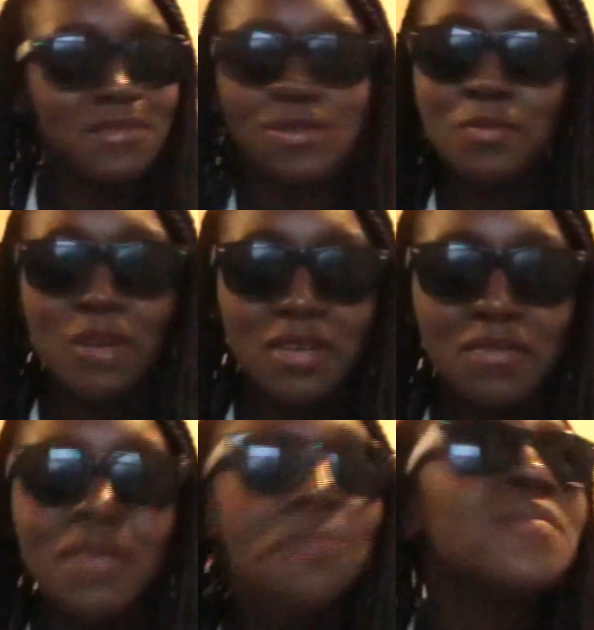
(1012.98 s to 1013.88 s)
don't mind
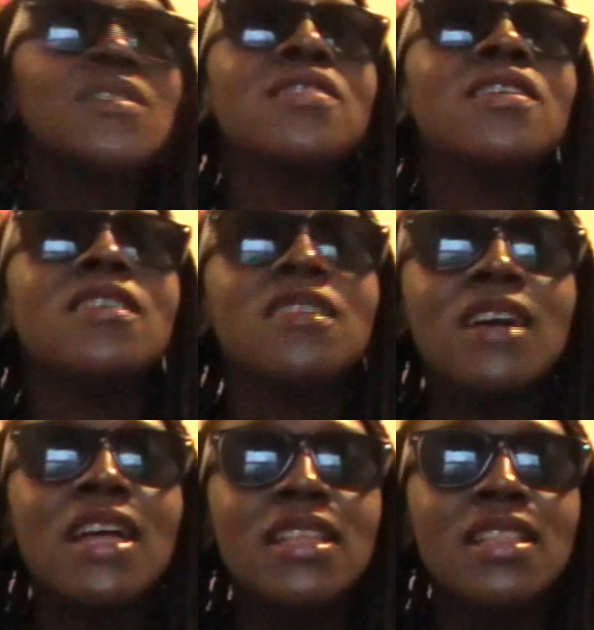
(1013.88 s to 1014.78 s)
me.
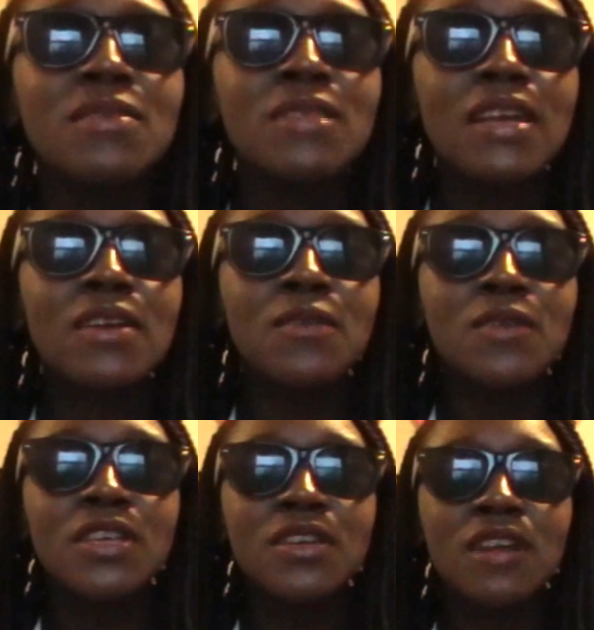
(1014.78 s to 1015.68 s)
And then they were like, oh,
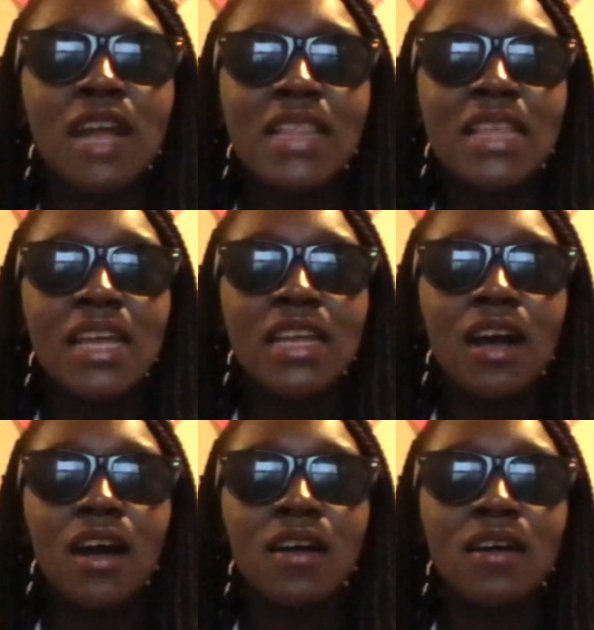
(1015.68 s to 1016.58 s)
here. And then
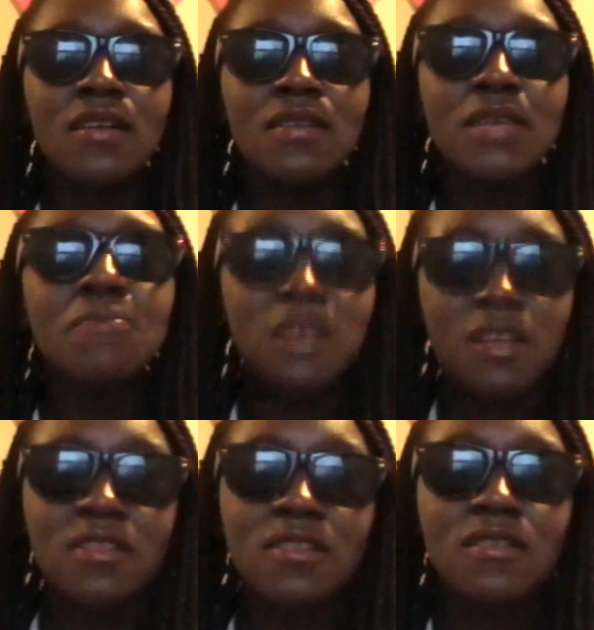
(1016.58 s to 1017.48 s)

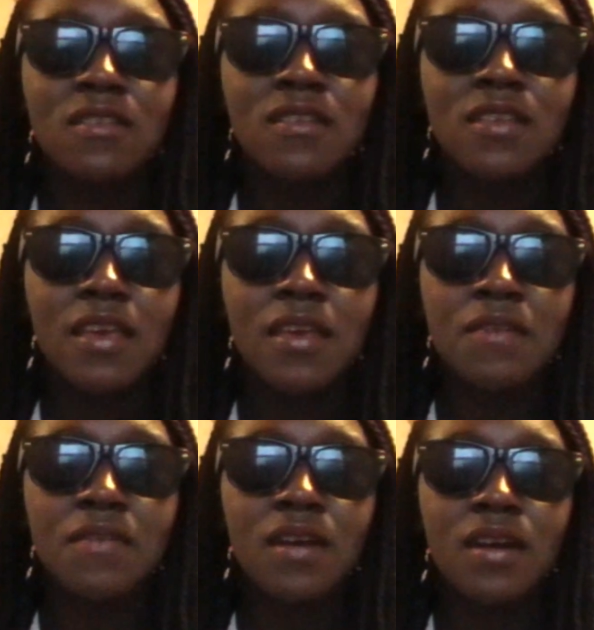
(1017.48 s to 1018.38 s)
Himtan
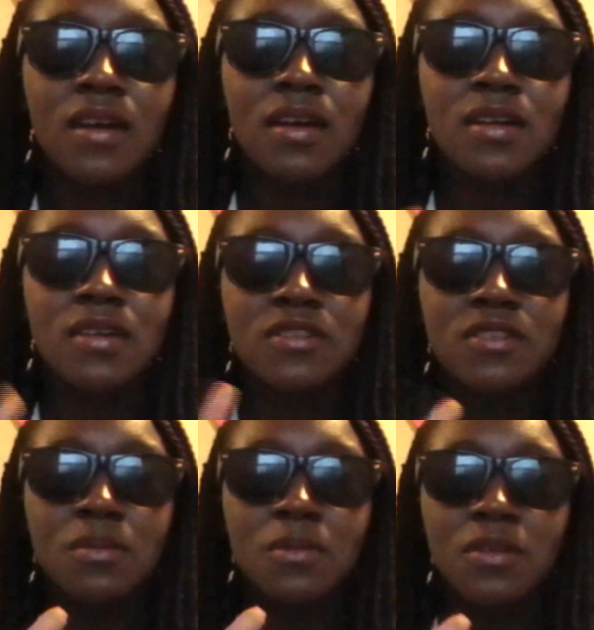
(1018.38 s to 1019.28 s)
gave
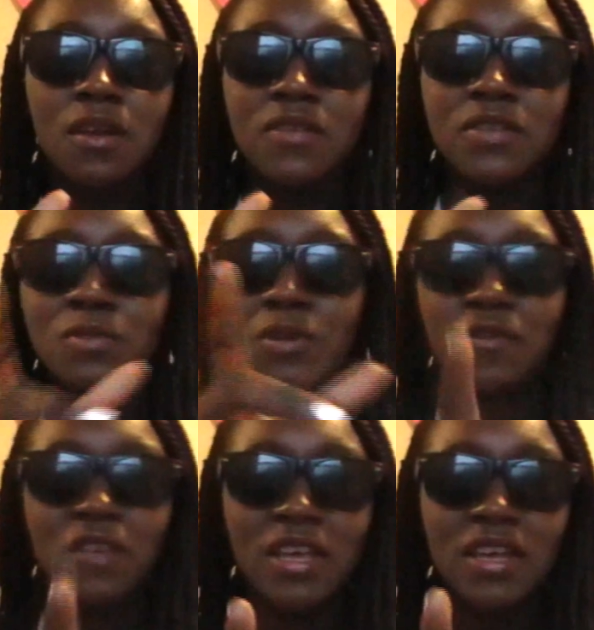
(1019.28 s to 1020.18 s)
Starbucks coffee to one
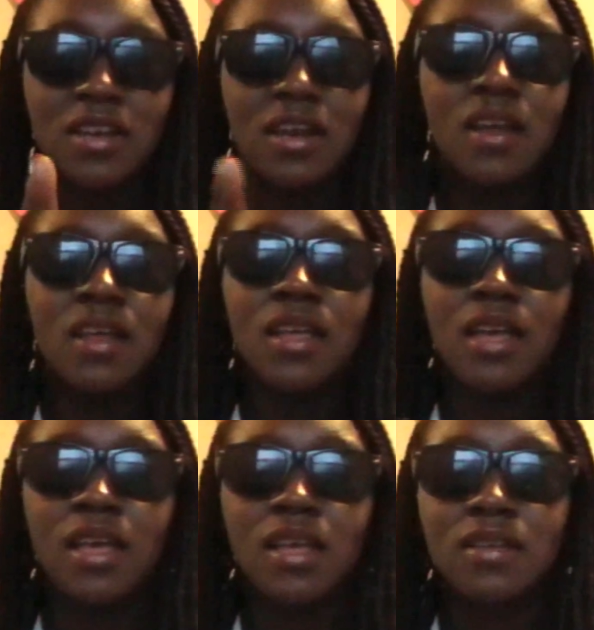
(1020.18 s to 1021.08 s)
fan.
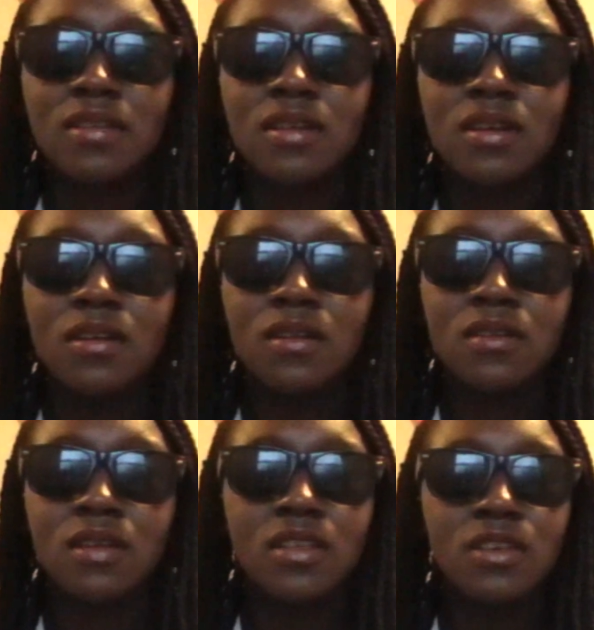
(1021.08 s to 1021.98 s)
And I
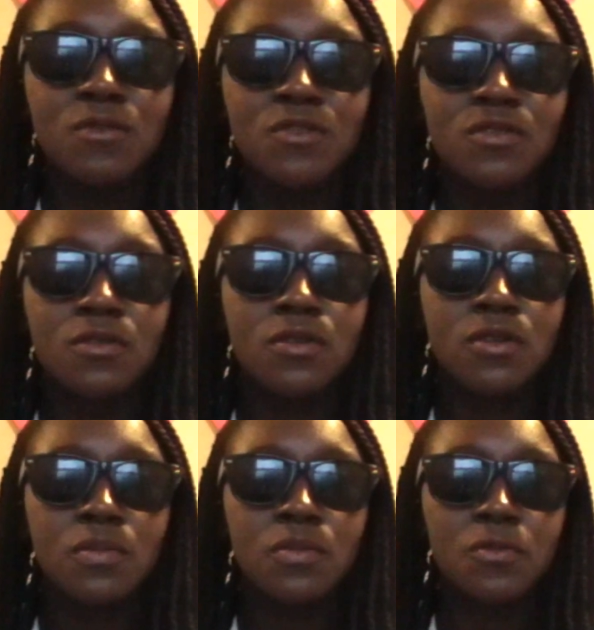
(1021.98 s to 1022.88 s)
think it was
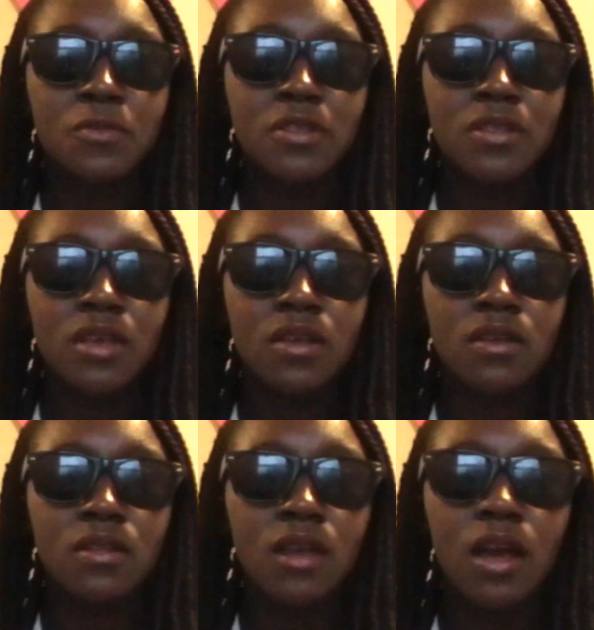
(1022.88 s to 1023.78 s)
Jungkook, or was it
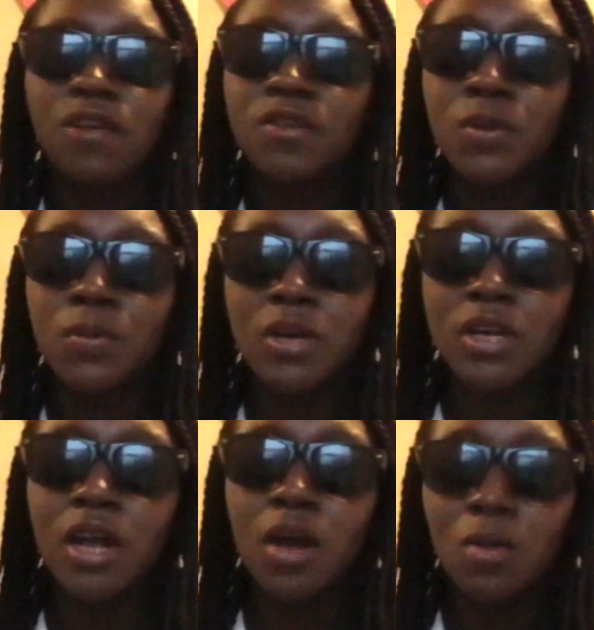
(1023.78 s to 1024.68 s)
Daehyun? I don't know,
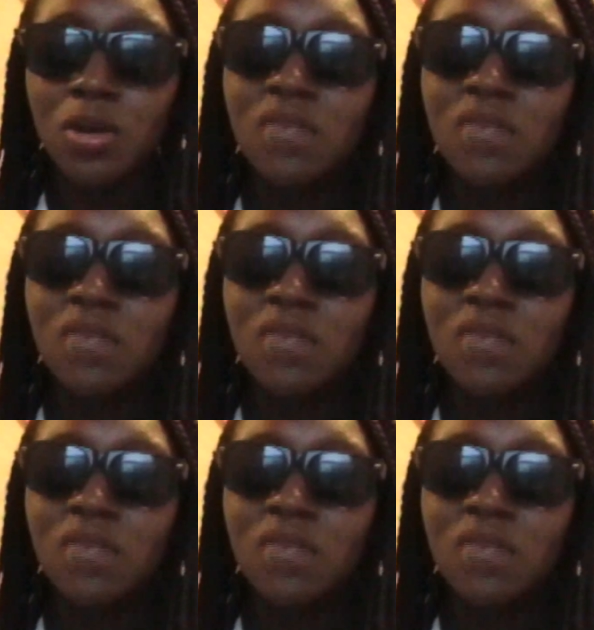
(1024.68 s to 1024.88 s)
but one